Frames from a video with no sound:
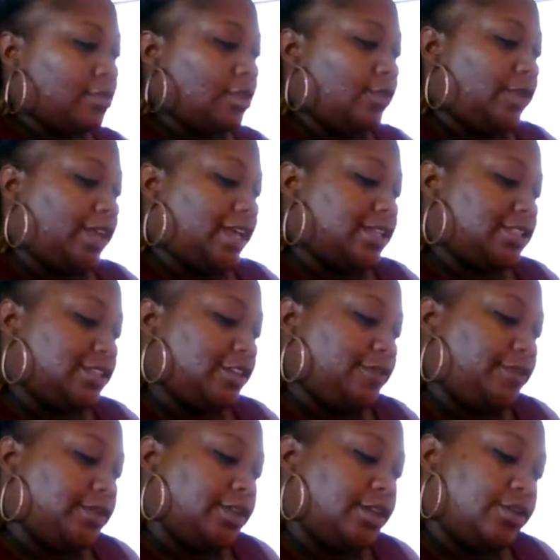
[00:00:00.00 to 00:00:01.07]
We got
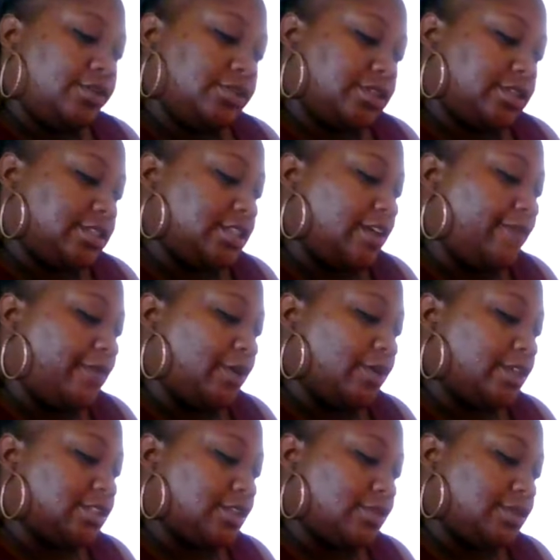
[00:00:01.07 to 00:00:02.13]
self indulgence,
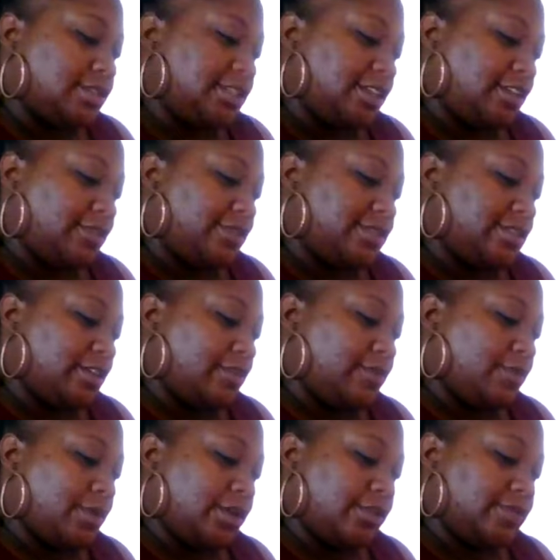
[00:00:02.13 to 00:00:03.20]
focus on self, self
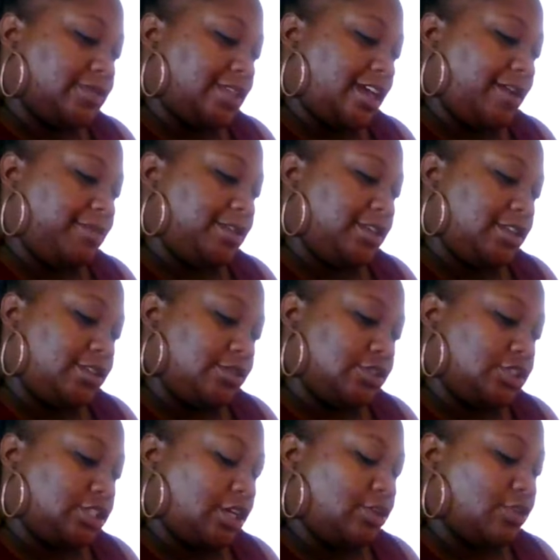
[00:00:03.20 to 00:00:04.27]
worth, time to heal,
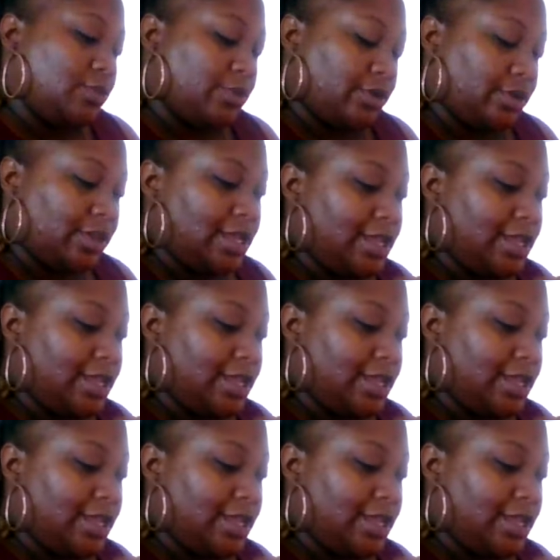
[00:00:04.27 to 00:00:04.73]
shadow work,